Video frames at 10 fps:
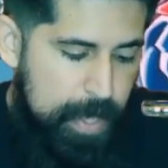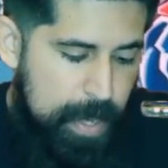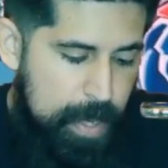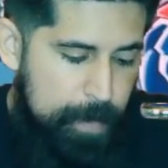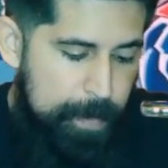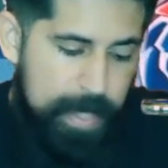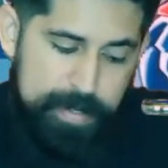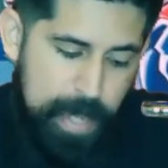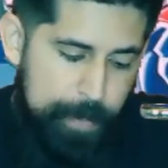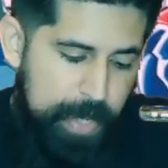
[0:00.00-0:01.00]
At
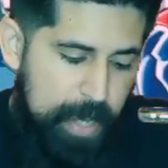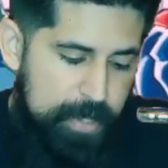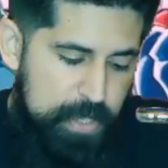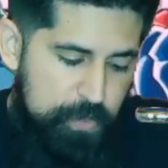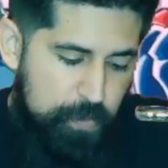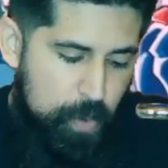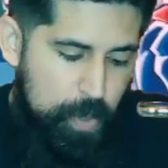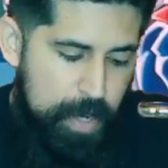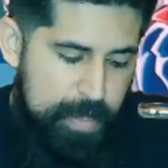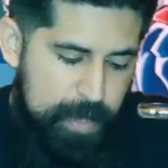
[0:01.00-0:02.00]
top dial, he's
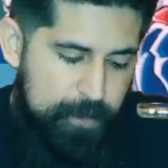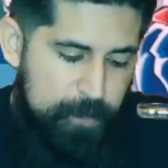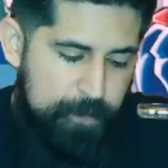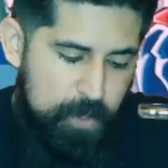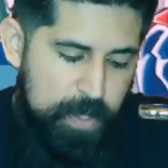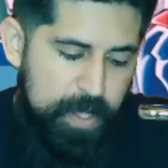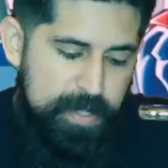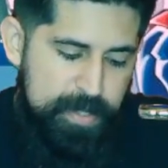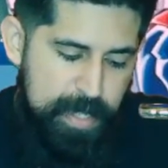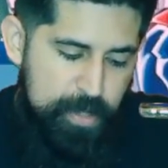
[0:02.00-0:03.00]
4, and then for a few clicks,
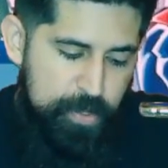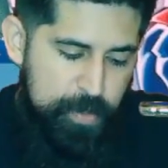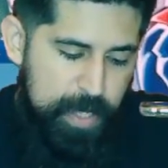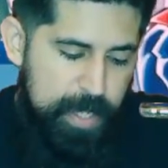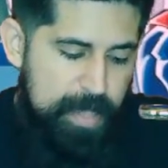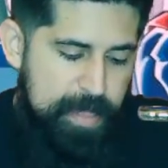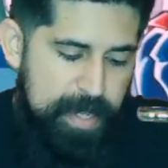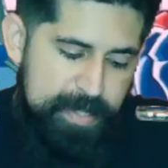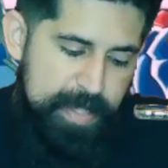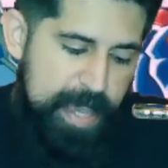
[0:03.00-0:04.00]
he's at 3, and then
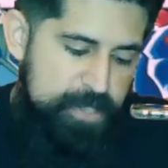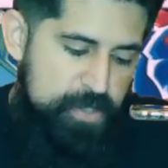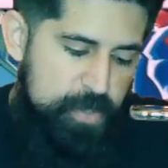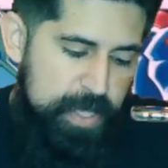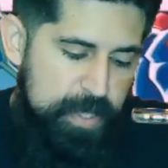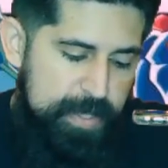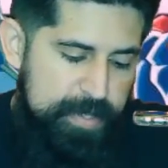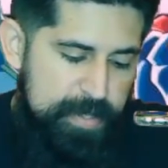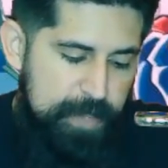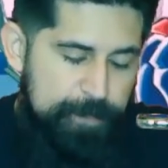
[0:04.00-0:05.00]
his last 3 clicks,
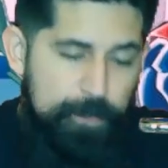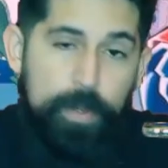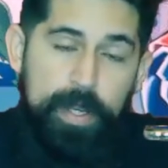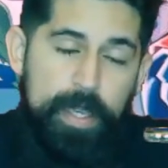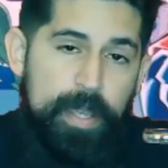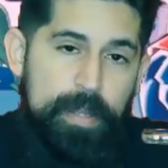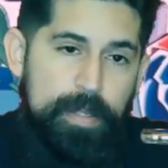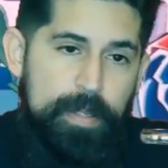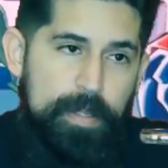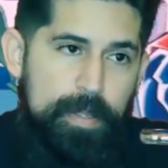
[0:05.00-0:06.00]
he's at 4 again.
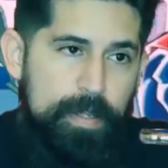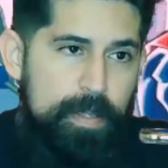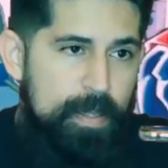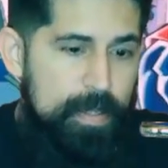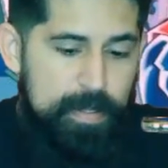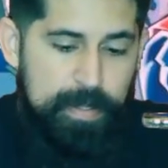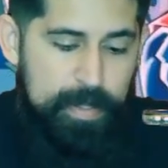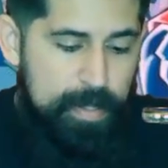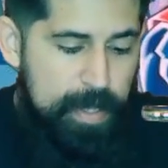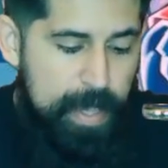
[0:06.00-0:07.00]

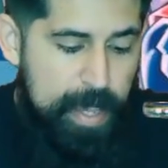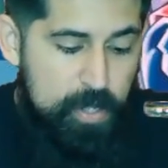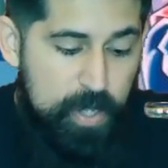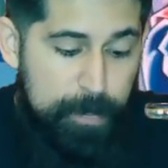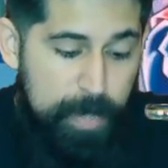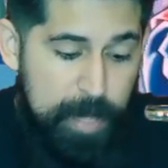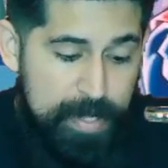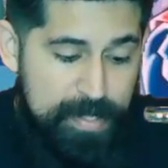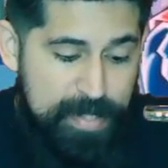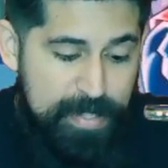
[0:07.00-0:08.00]
And you can play him at
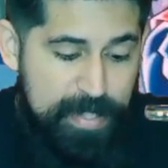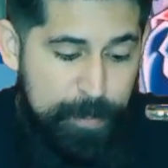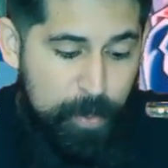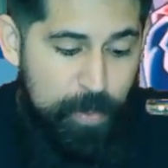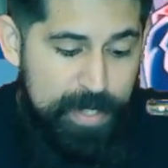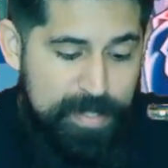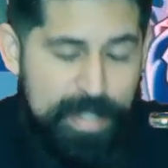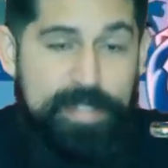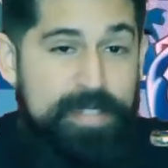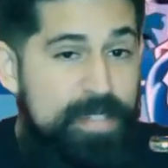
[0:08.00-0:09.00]
60 points
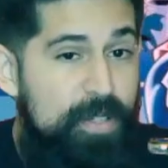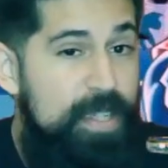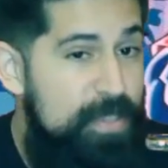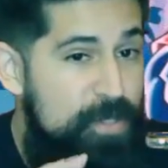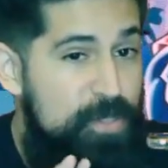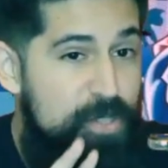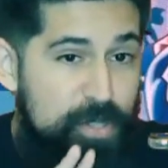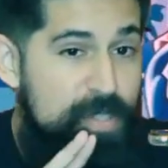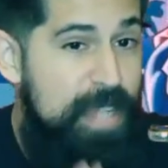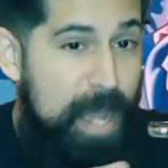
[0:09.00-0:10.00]
and still get those 2
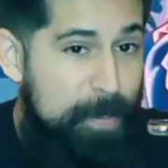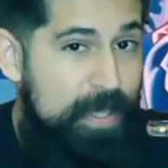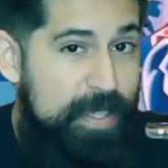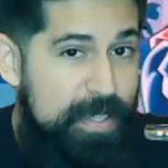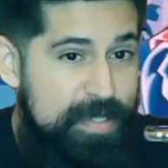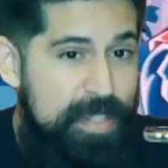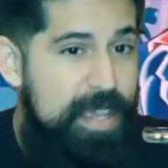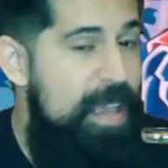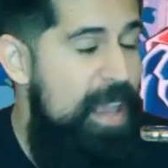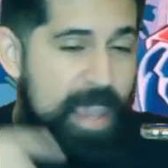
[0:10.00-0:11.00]
stop clicks
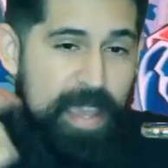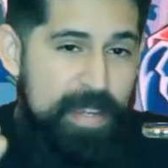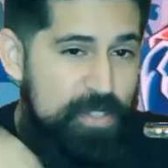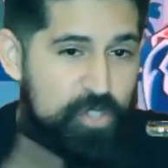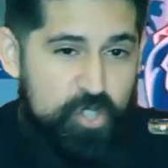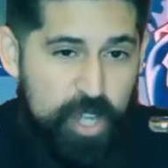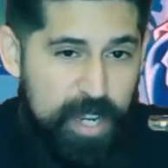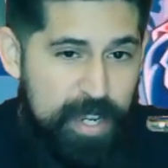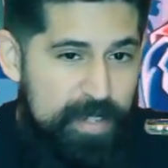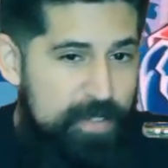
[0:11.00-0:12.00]
and his
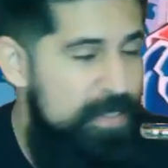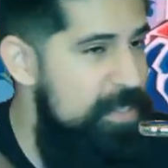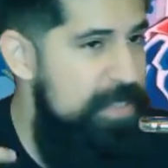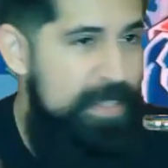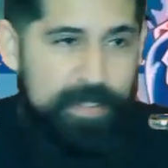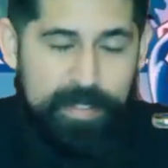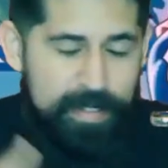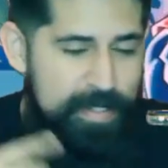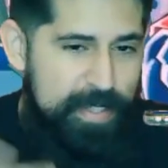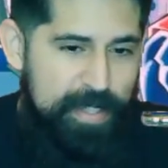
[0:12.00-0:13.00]
trait,
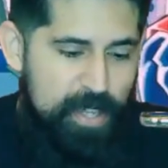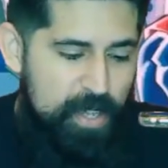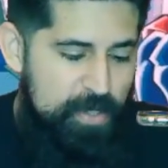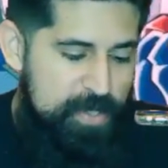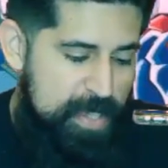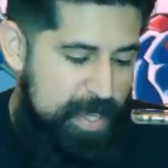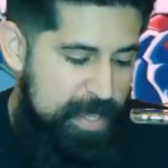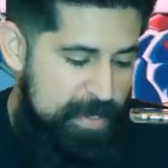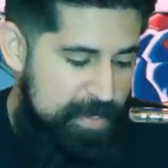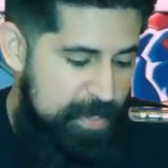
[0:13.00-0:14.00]
dealing all those
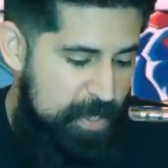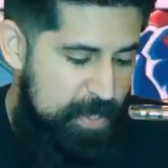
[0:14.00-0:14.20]
things and all